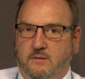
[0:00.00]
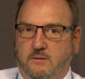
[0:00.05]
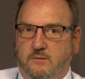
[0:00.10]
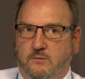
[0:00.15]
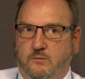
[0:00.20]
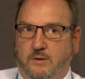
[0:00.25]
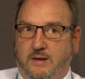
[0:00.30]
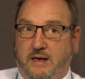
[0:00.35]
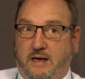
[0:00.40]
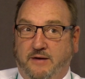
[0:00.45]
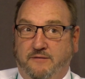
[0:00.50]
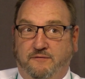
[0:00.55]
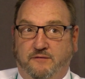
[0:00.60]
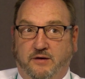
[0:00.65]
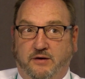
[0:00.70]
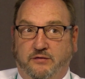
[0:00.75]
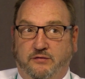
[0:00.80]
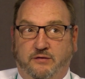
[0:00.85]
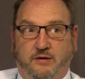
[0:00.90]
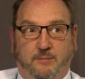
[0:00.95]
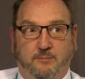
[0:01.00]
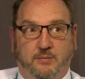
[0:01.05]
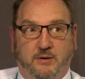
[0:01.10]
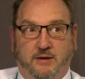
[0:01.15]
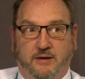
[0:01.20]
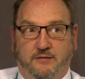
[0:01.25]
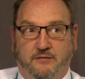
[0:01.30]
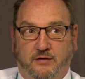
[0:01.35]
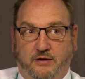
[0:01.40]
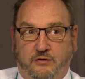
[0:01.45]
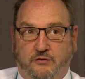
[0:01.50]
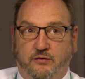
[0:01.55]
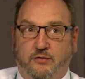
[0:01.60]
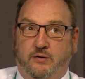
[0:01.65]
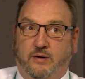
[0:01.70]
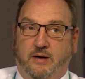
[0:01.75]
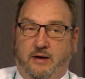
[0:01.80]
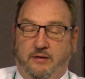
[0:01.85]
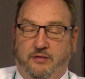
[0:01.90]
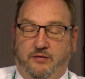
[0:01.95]
When I finished up being a
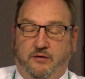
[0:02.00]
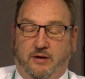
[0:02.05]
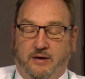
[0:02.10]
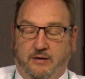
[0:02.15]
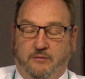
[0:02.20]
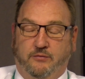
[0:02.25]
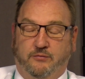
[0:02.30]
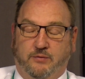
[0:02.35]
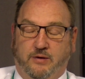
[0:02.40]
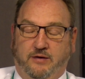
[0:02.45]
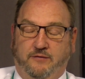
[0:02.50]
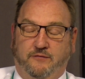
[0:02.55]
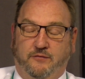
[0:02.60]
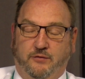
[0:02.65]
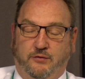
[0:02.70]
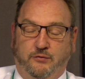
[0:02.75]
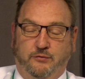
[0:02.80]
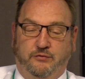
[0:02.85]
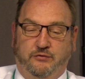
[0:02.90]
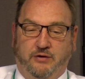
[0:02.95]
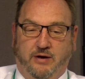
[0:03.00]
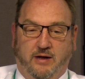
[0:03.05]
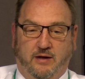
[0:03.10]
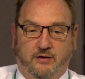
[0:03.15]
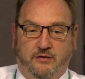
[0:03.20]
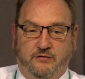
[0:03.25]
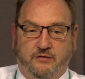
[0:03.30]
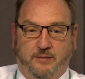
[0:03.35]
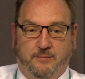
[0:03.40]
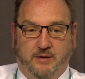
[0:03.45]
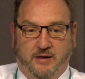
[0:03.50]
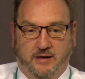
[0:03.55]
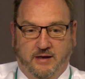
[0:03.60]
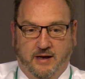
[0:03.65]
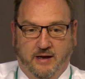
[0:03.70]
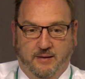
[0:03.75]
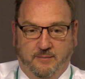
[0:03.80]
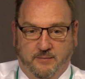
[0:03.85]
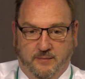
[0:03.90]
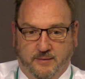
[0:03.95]
teacher and I thought I was ready for a new challenge, I
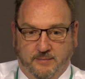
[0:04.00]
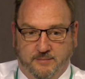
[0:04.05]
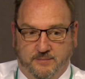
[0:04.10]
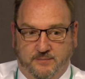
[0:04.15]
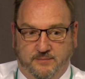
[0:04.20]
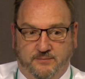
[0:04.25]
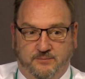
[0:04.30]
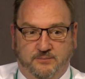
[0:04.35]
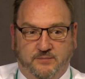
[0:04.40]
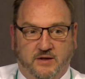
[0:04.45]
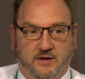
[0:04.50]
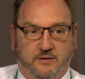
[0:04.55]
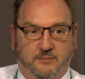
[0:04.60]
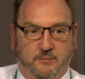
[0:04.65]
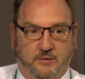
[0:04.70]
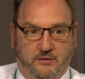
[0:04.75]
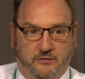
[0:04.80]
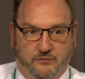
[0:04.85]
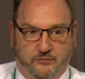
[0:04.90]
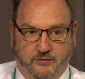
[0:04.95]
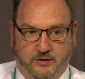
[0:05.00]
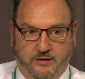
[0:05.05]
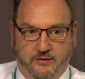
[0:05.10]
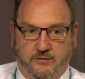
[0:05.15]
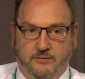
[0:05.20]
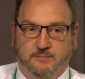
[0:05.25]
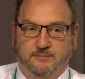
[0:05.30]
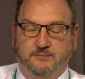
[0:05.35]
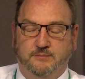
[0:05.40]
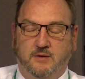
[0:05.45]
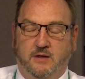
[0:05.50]
became an administrator.